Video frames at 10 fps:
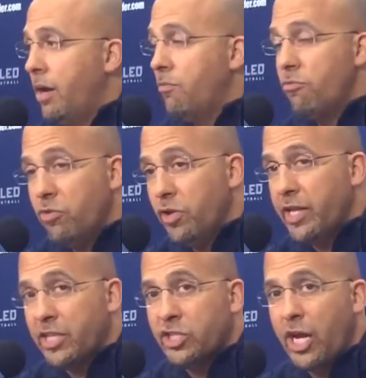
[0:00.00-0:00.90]
I, am
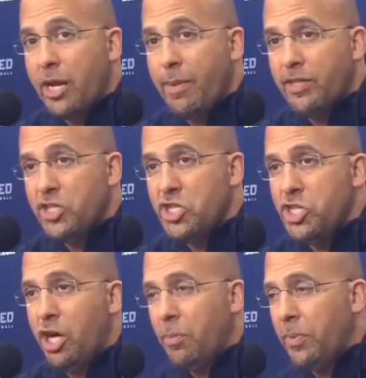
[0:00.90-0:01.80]
really excited about
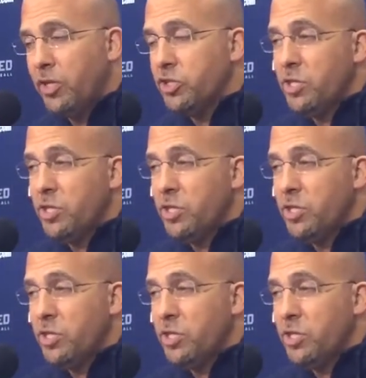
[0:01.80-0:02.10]
these young players.